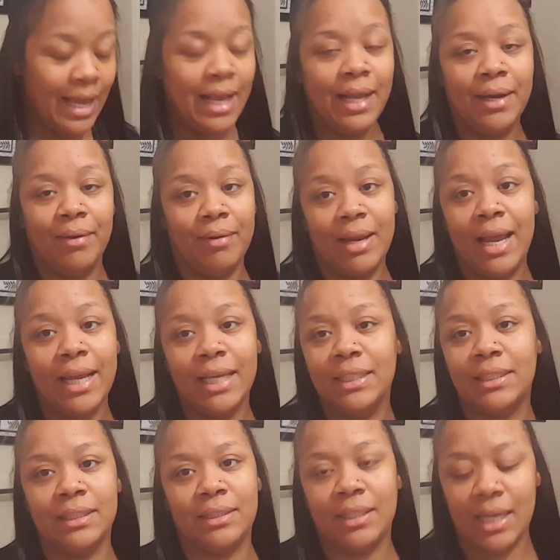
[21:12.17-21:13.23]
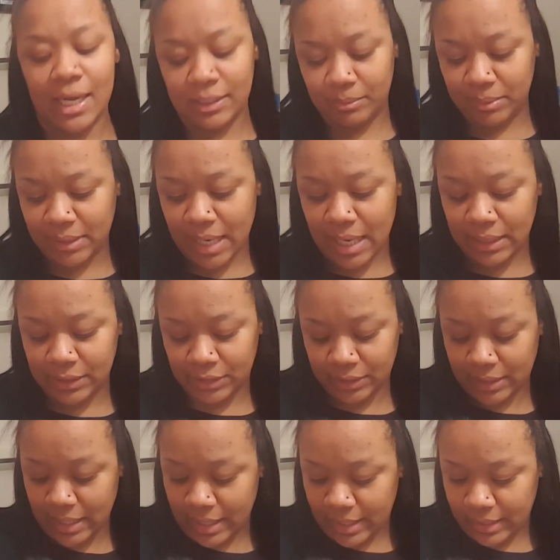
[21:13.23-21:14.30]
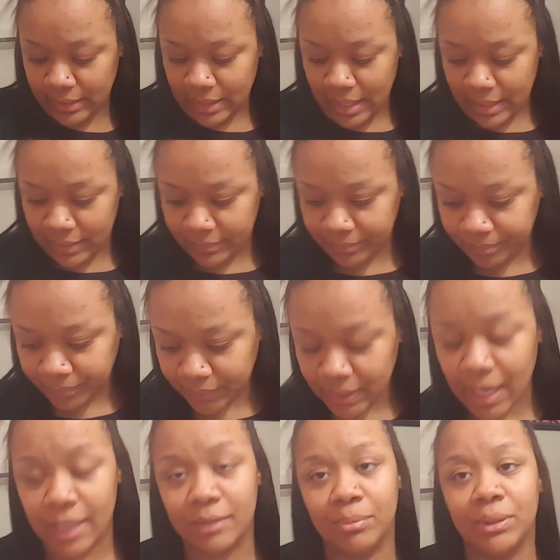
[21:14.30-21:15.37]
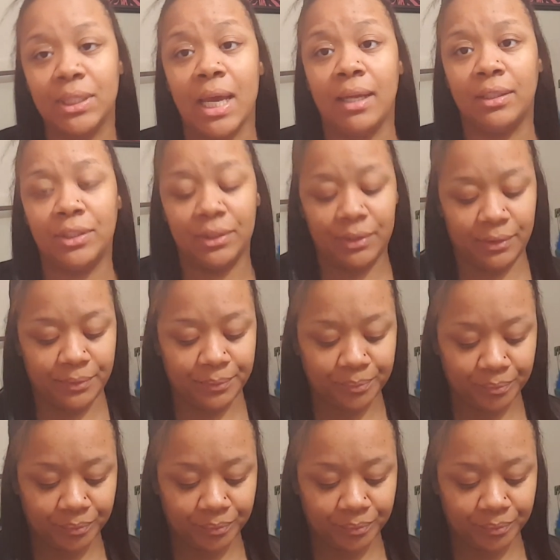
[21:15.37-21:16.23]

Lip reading: I don't know, I guess it's a cosmetologist thing. Like, cosmetologists,